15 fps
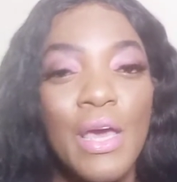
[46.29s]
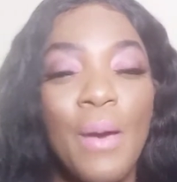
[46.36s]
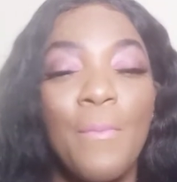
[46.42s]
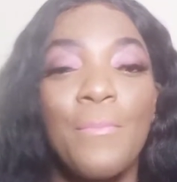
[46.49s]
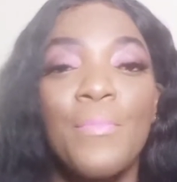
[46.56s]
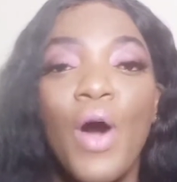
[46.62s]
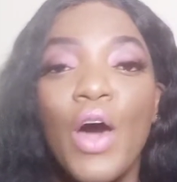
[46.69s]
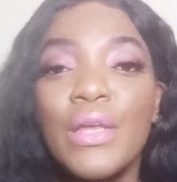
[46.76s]

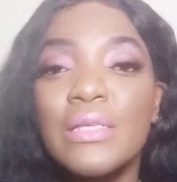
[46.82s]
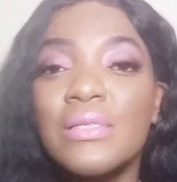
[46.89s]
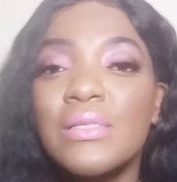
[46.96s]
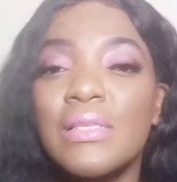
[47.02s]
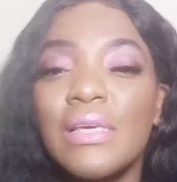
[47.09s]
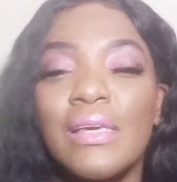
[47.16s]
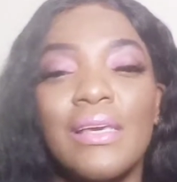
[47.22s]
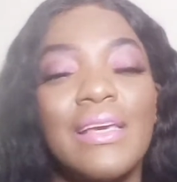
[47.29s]

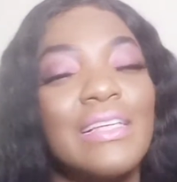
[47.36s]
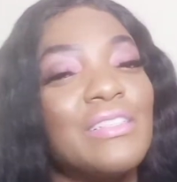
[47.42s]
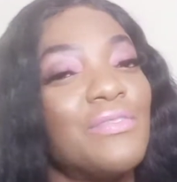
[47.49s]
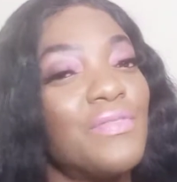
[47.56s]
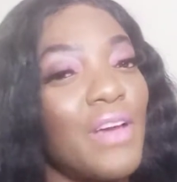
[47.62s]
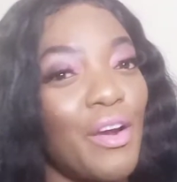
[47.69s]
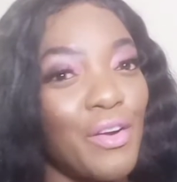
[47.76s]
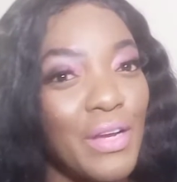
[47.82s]
modesty is
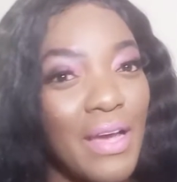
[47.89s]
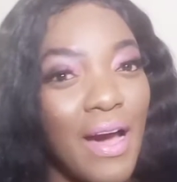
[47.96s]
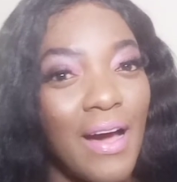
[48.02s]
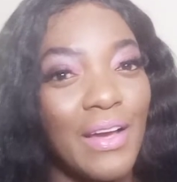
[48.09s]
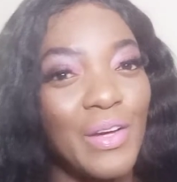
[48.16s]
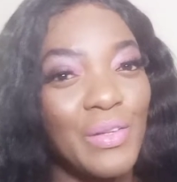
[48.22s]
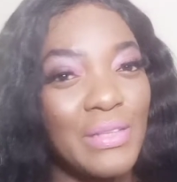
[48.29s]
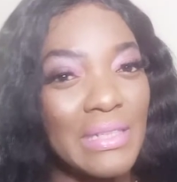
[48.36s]
very high
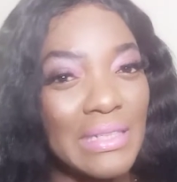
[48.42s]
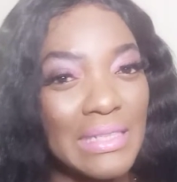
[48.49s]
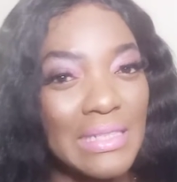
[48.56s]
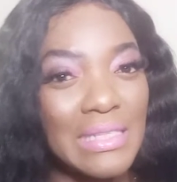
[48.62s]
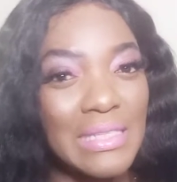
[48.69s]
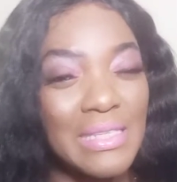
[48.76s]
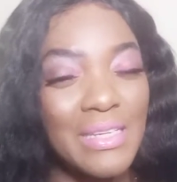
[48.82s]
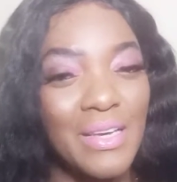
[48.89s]
on the
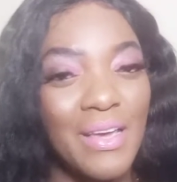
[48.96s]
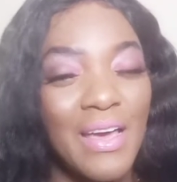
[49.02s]
list.